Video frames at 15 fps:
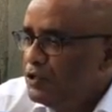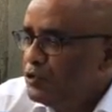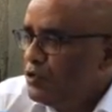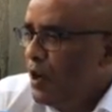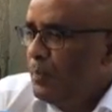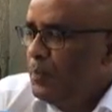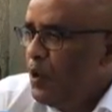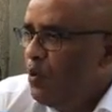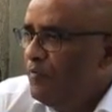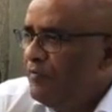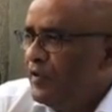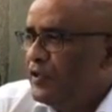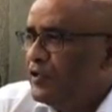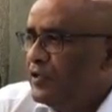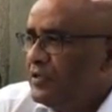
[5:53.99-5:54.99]
top
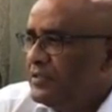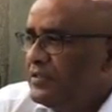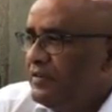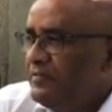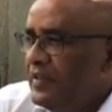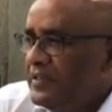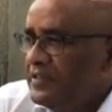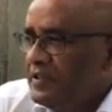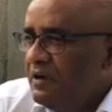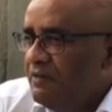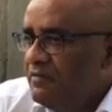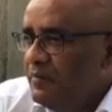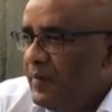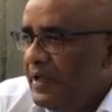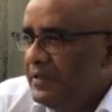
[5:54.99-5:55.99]
officials of this
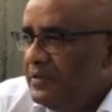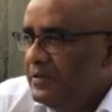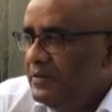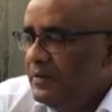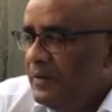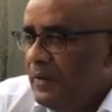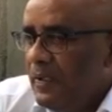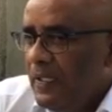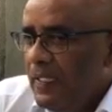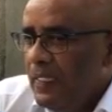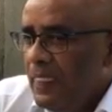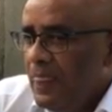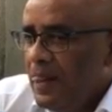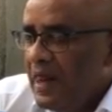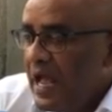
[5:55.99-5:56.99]
government.
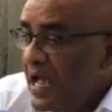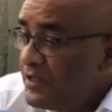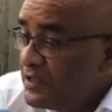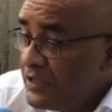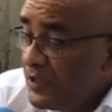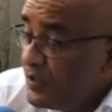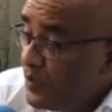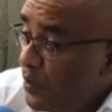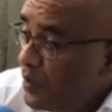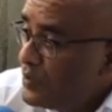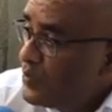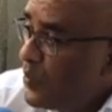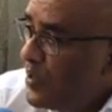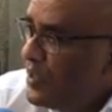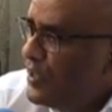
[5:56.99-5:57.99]
And so
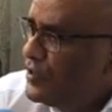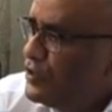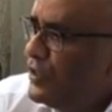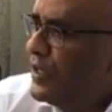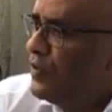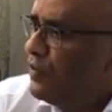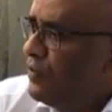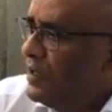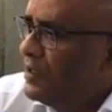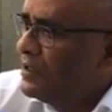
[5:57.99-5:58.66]
those were the general